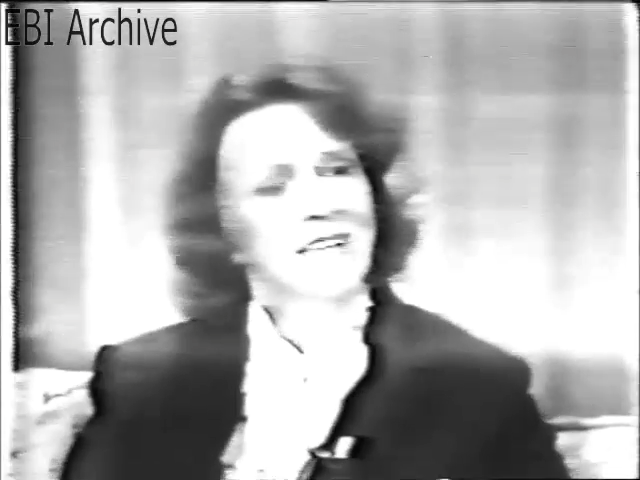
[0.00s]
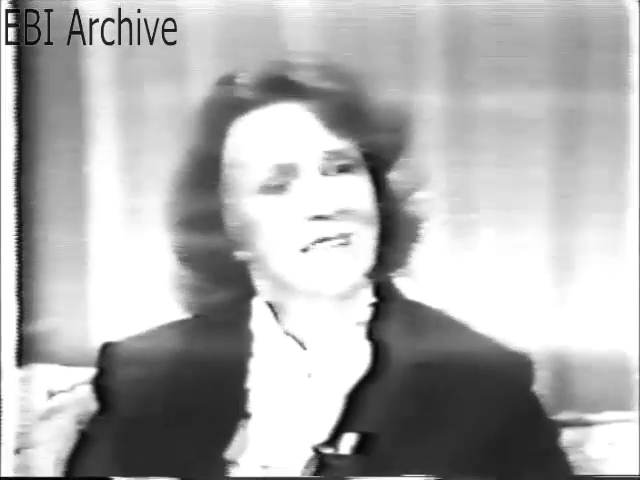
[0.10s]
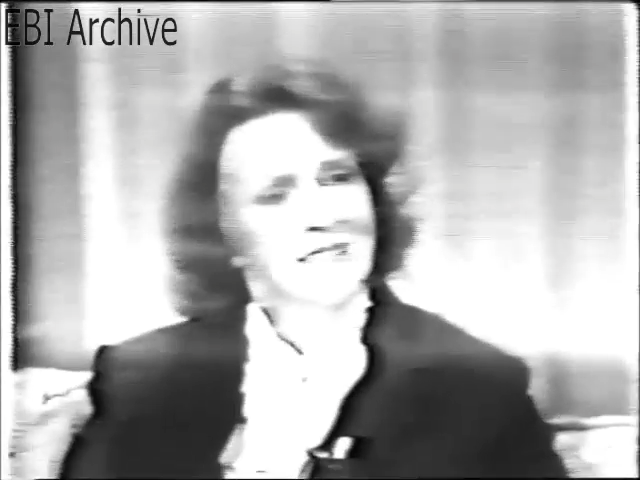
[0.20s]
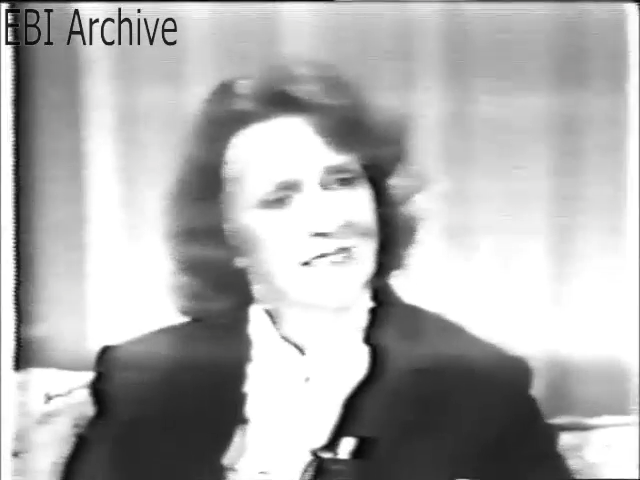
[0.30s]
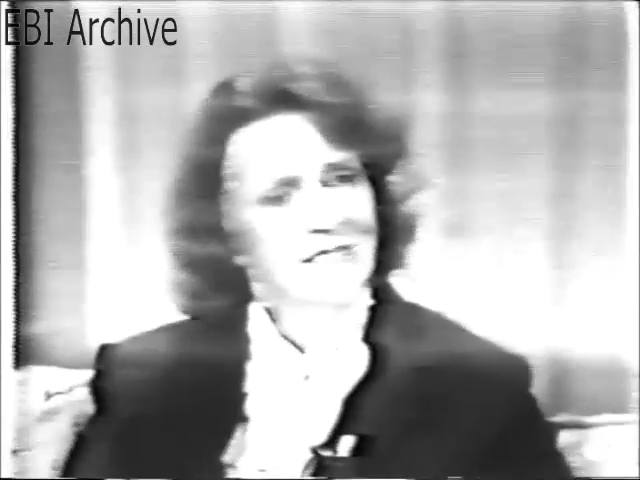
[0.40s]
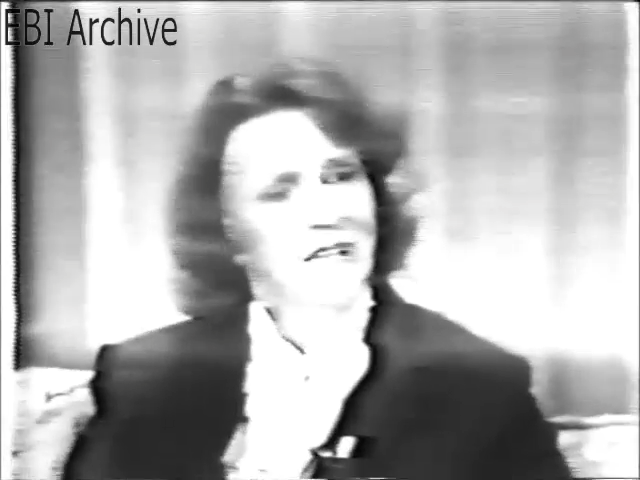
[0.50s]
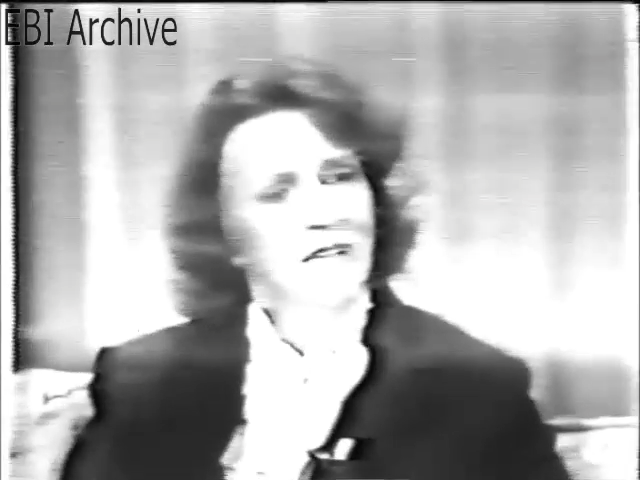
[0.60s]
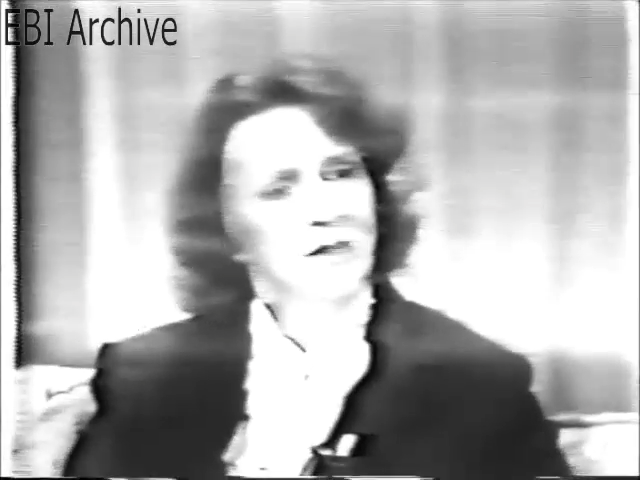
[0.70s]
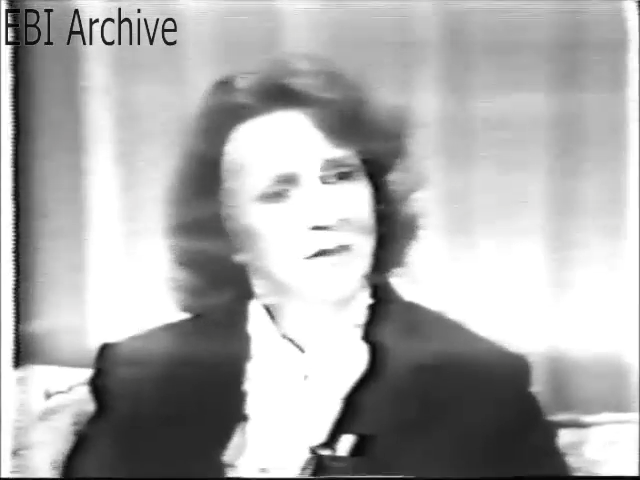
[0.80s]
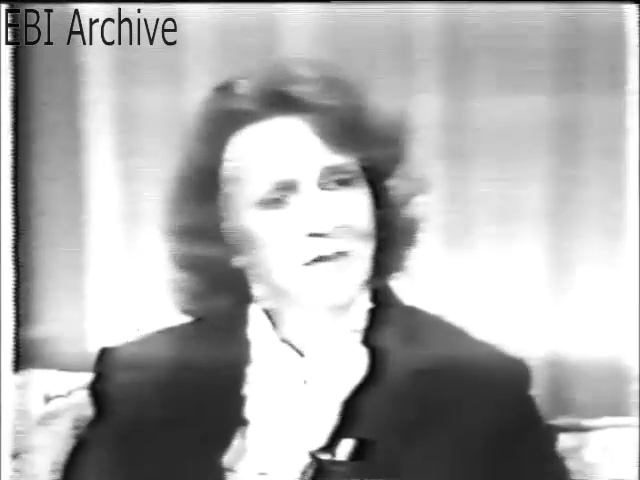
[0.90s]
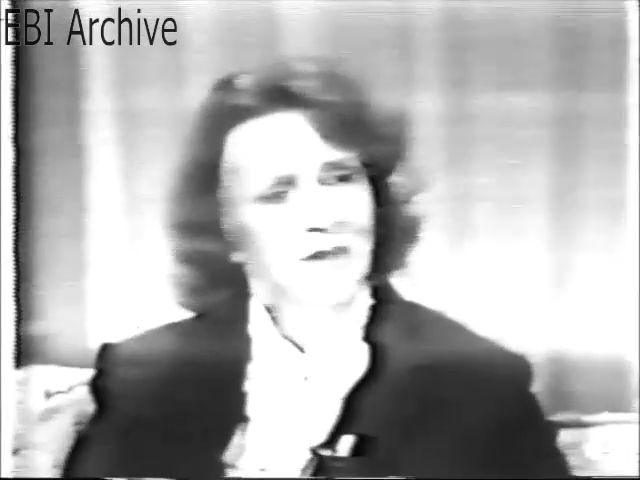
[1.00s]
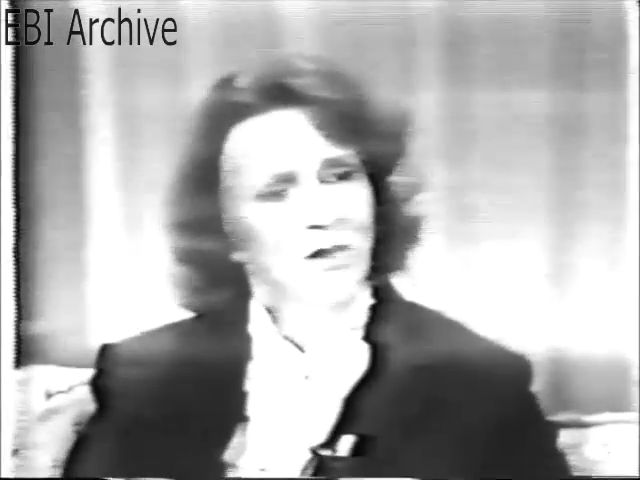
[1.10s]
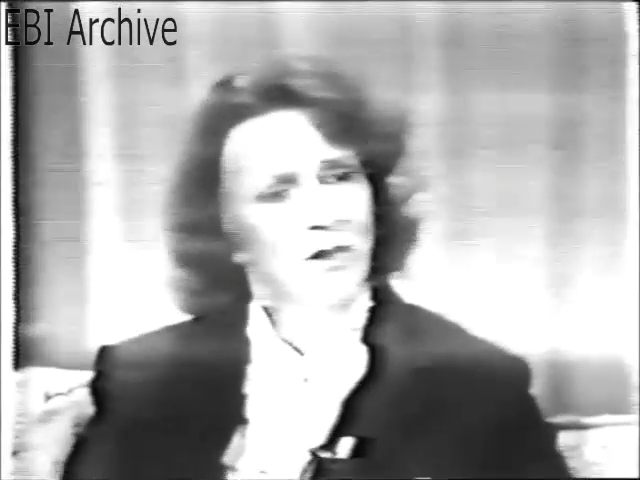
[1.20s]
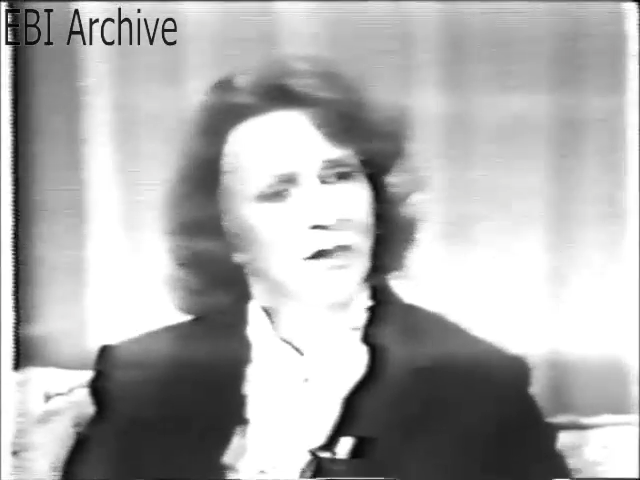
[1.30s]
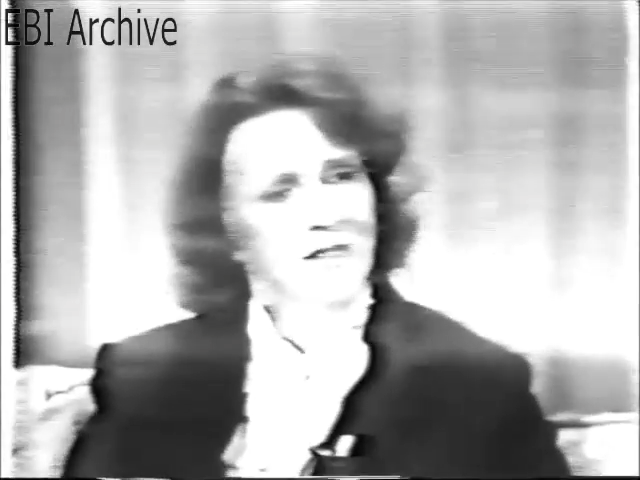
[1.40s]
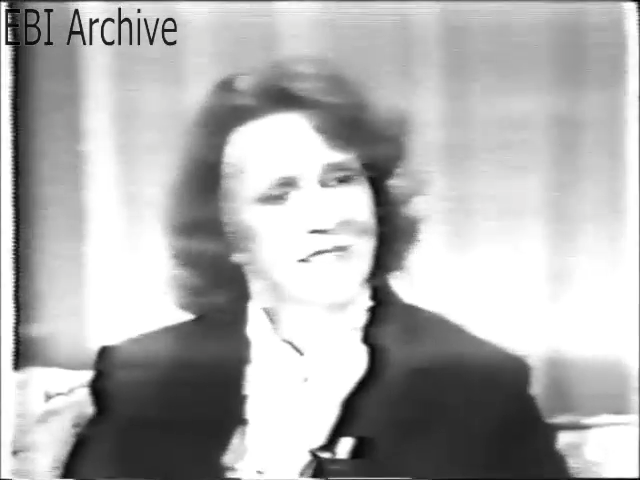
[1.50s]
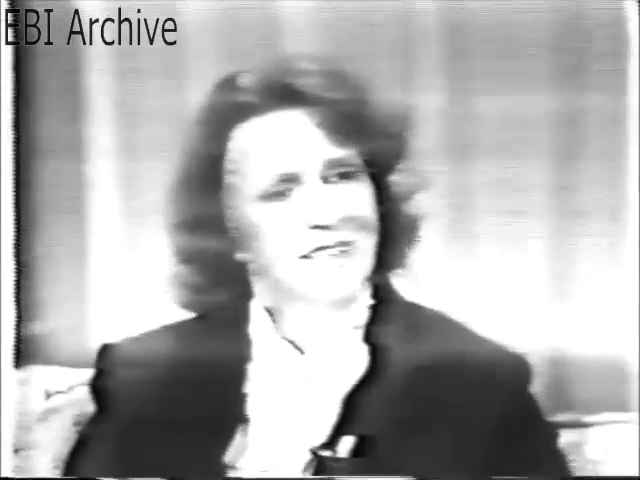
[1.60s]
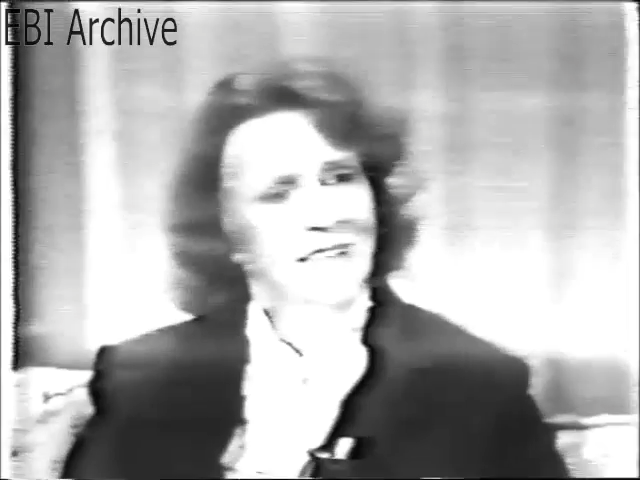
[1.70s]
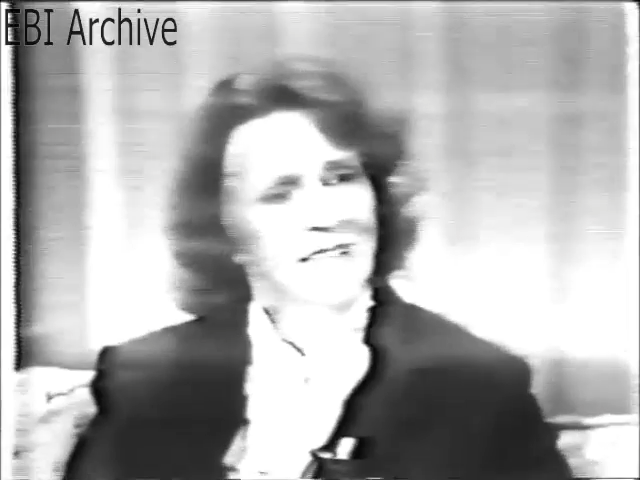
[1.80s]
Yes, oh,